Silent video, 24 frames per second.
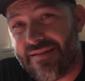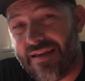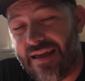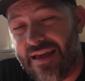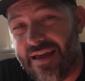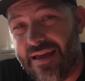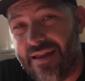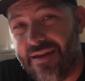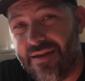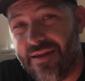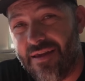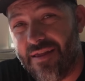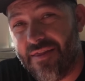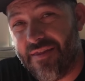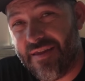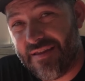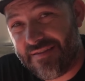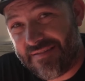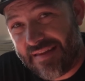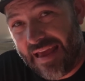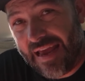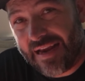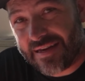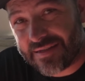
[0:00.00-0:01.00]
TEN, the
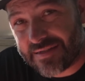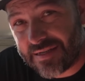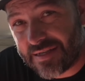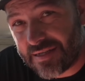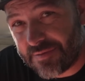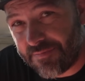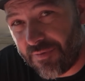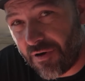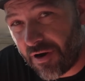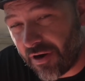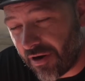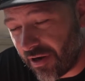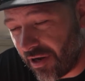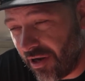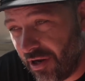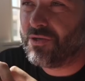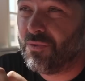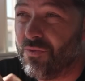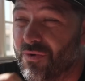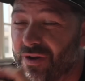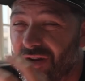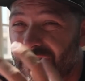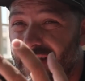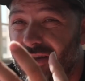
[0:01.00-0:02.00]
Texas part.
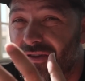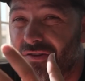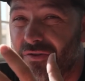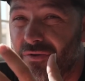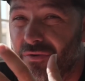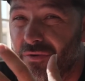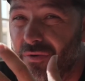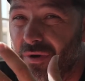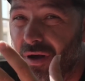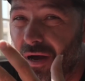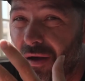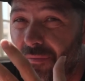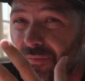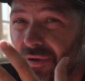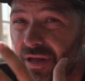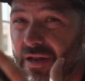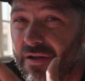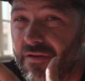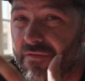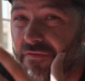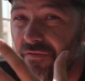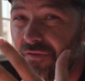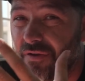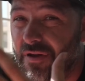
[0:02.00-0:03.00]
So we're gonna do a bit
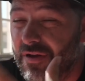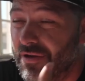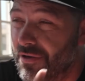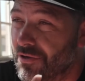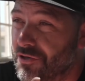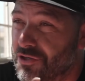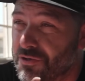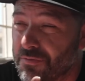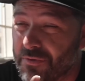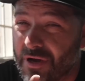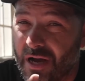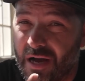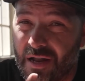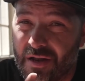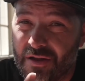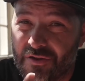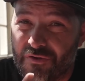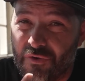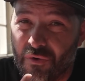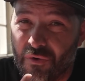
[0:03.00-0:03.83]
of Gymkhana